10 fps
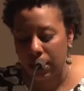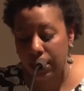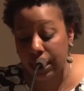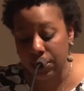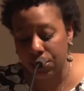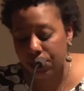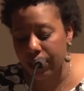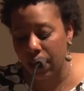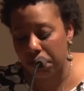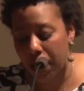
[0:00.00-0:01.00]
The
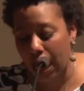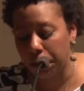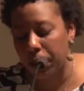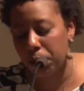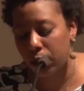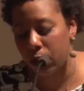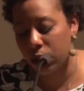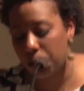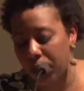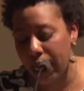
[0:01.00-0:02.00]
history of Black people
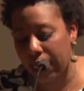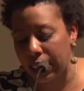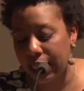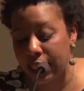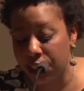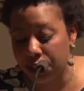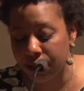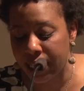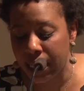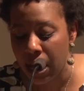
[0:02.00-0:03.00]
goes blank. The
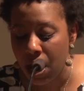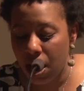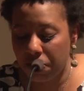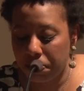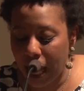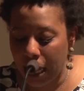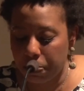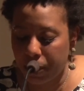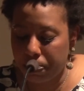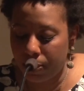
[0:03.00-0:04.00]
history of Black
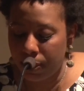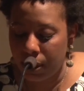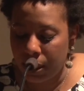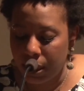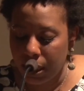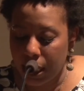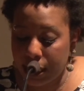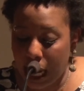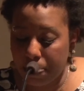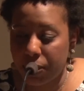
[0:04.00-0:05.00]
people
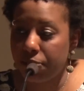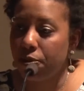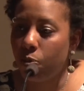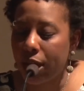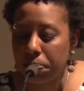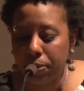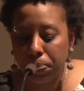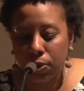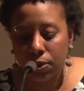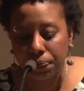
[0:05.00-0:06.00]
adapted from white
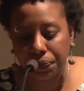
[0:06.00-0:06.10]
people.